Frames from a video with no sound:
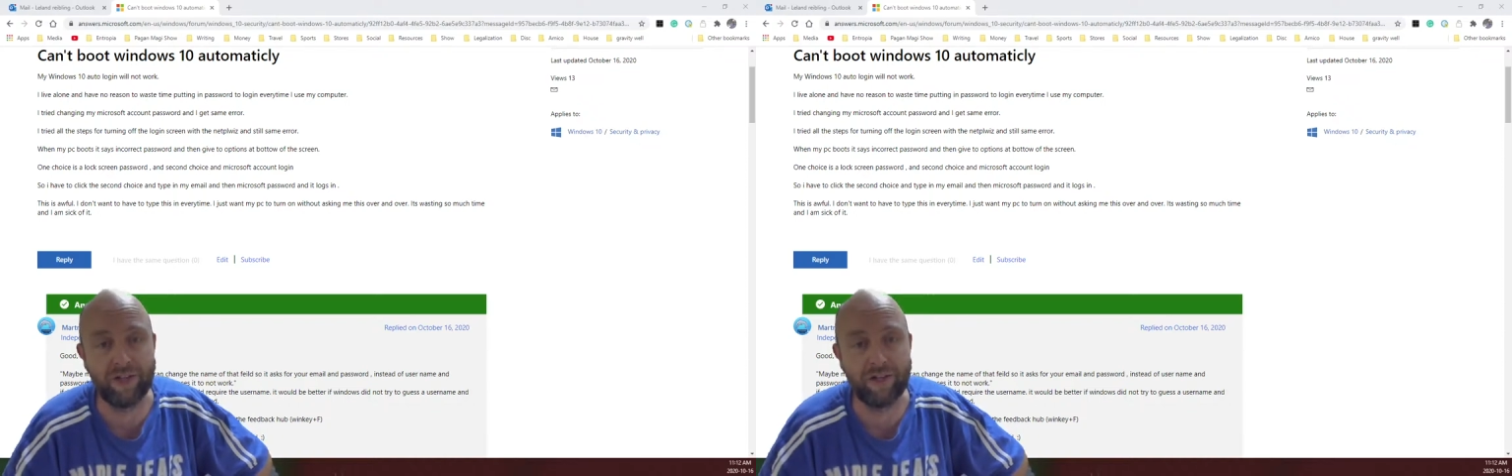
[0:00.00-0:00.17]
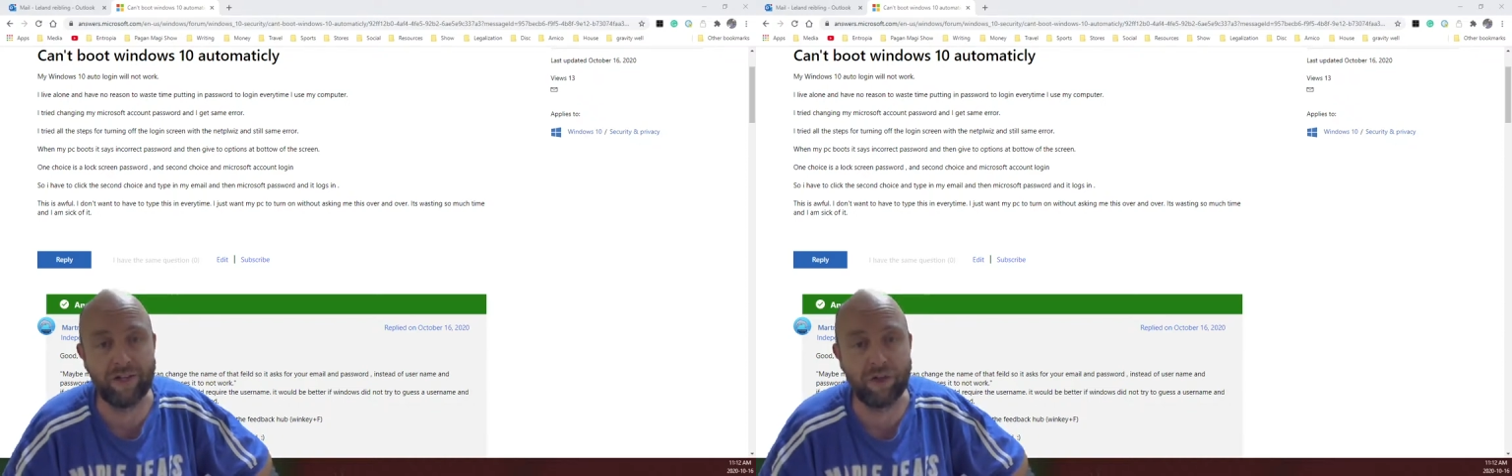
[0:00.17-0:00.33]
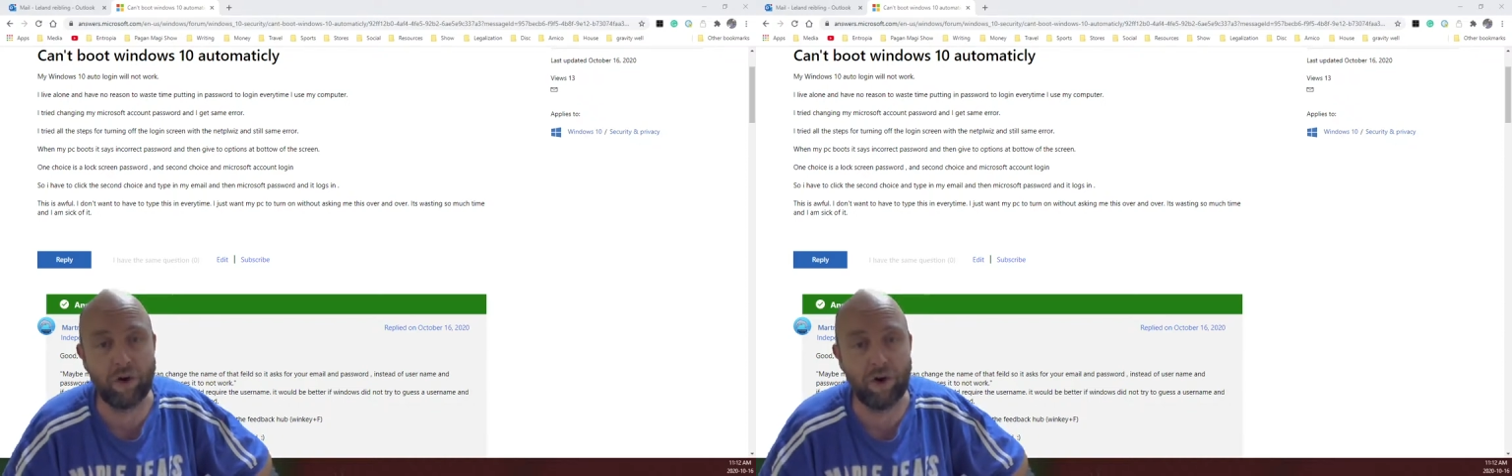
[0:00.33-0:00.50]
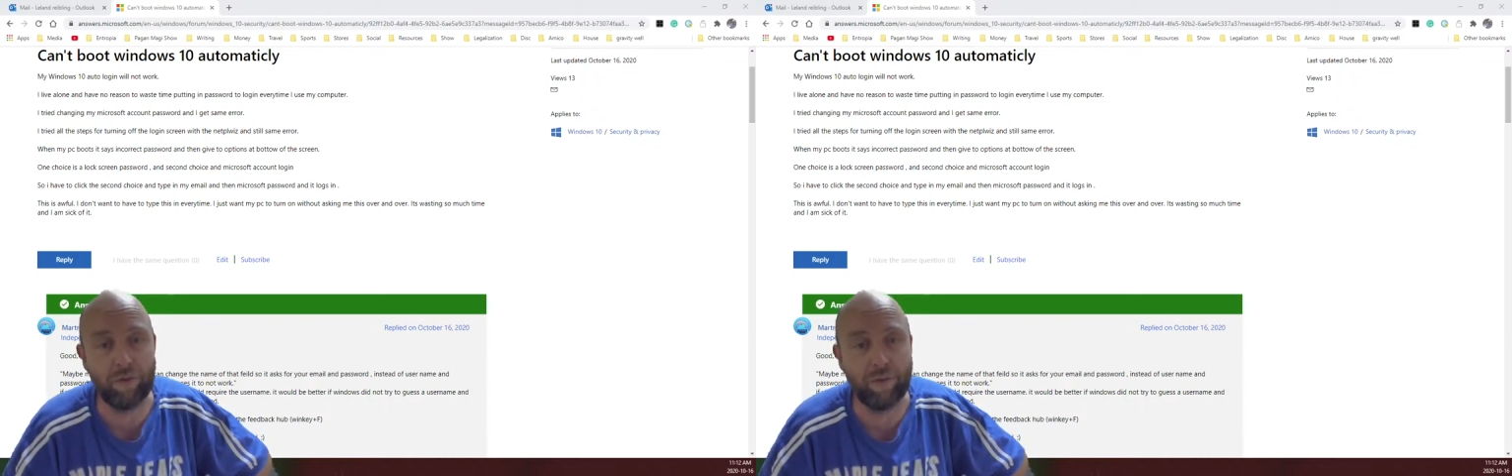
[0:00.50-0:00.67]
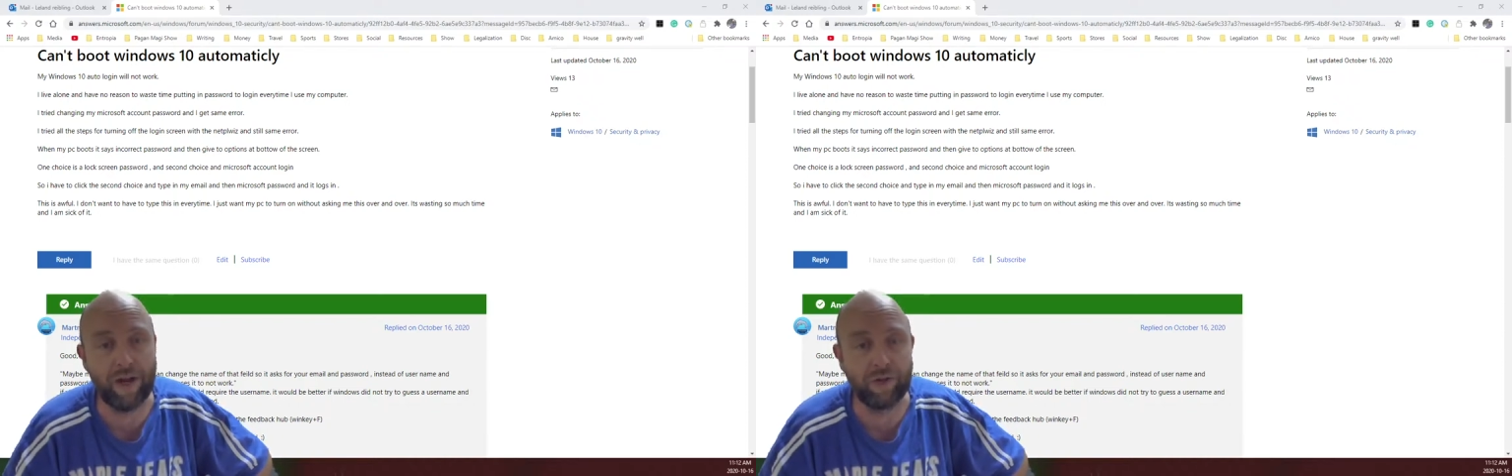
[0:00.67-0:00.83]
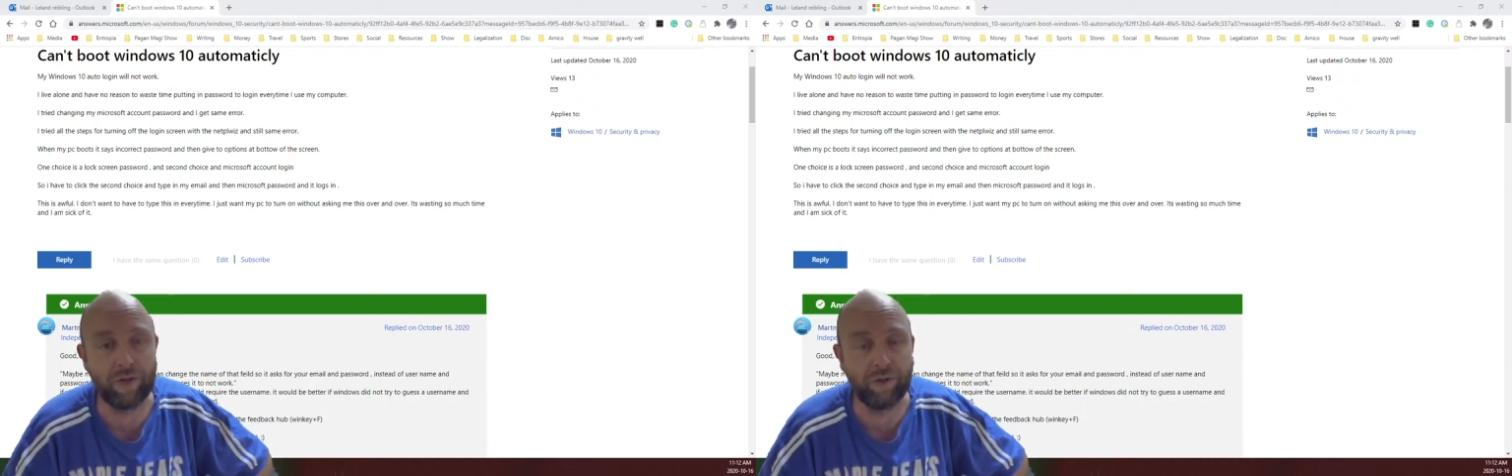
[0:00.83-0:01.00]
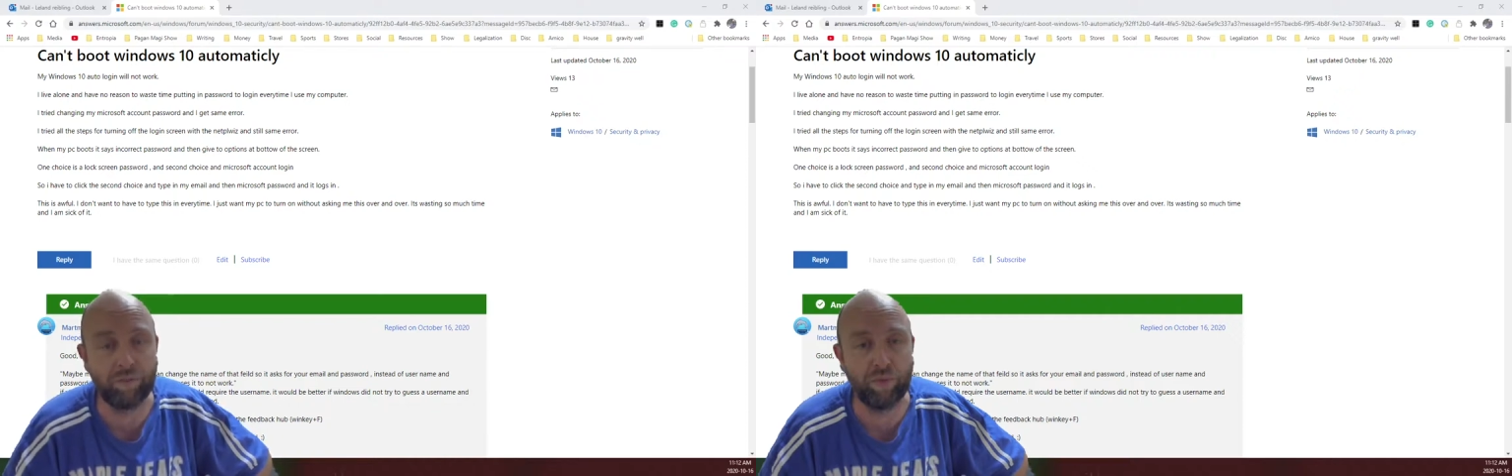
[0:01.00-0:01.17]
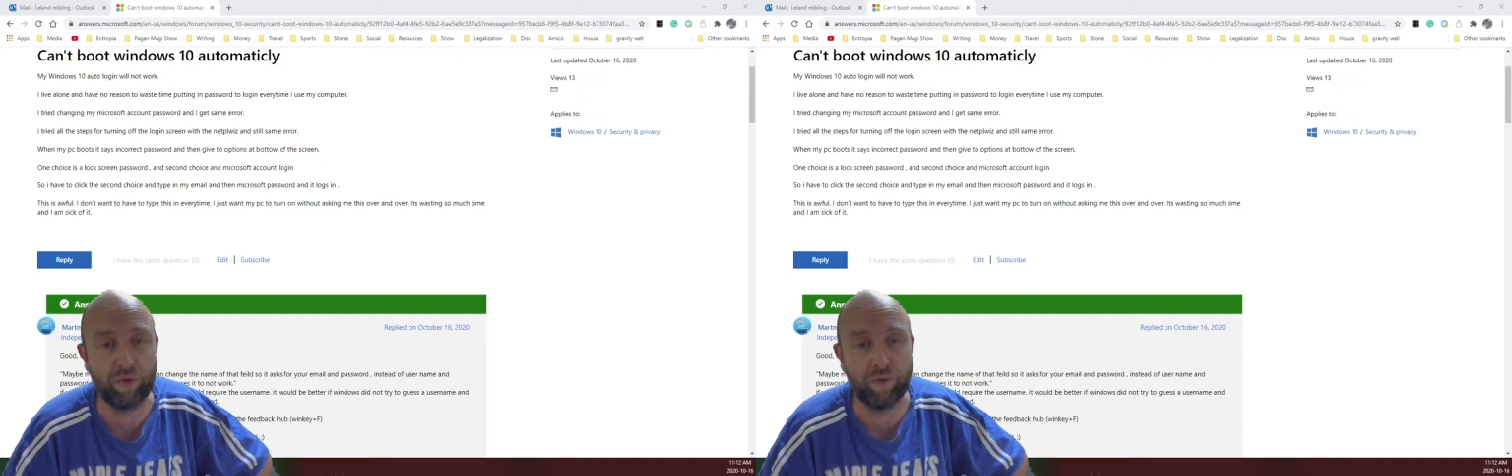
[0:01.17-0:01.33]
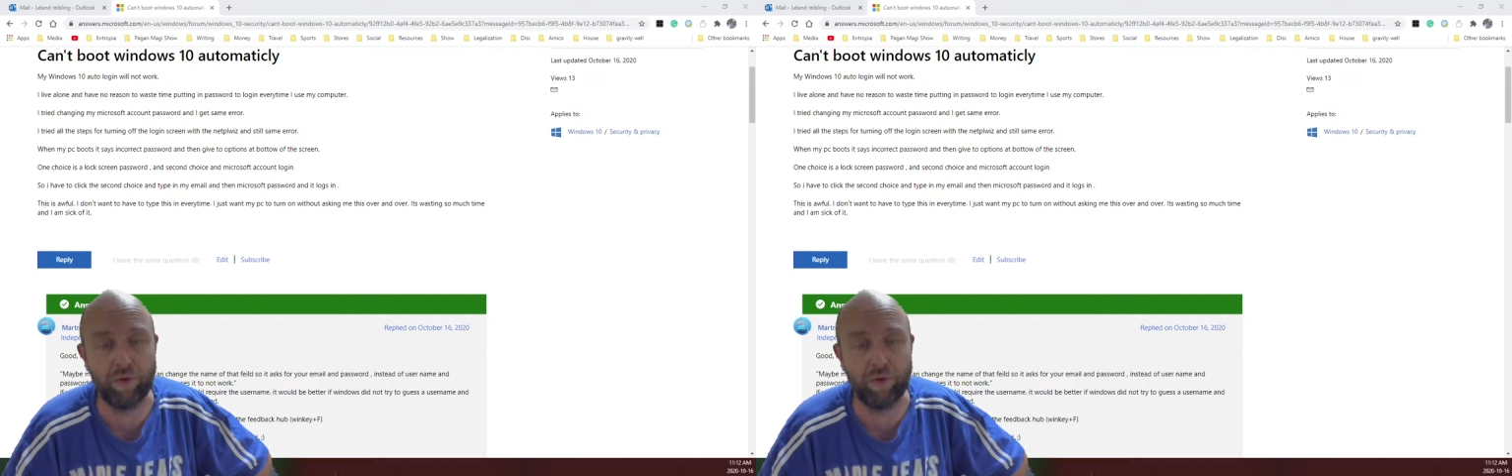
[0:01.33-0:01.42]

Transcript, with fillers: it to automatically boot,